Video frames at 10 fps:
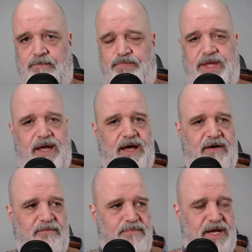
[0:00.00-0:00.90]
They
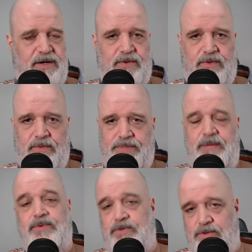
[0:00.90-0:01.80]
have men who,
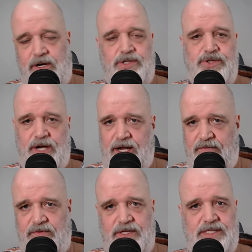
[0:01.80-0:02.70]
people who are trained
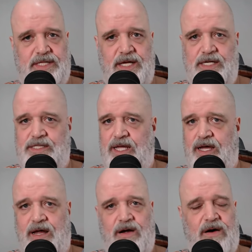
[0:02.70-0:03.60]
for these things. They
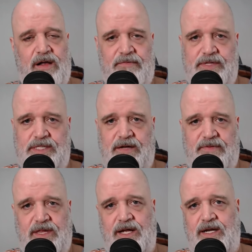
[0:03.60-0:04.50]
got all of the stuff
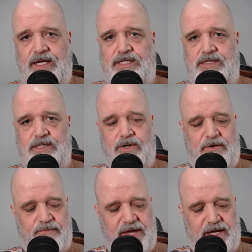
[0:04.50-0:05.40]
that they need to sort
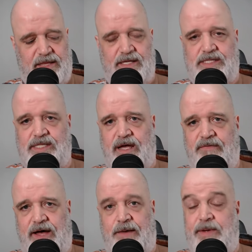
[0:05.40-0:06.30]
of make this
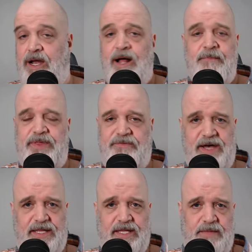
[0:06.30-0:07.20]
stuff happen. The
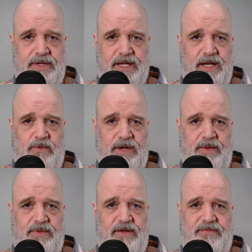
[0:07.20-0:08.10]
fact that they've been getting away
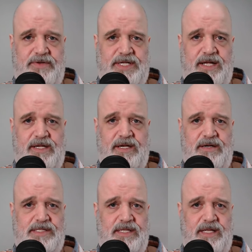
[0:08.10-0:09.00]
with it for 10
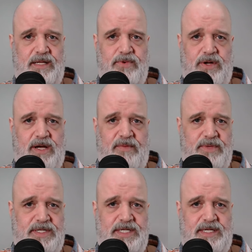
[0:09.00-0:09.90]
years and the Liberal
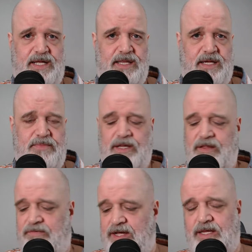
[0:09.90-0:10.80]
government did nothing about it,
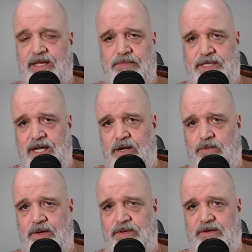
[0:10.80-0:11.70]
the fact that they've been getting
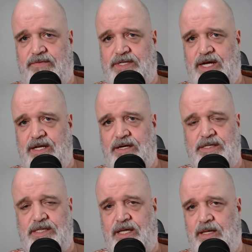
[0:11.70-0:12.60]
away with it for 10
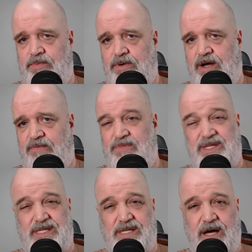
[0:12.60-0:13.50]
years and the Liberal
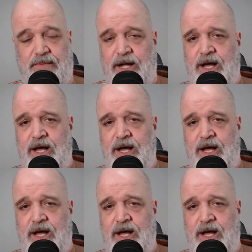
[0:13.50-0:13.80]
government stopped,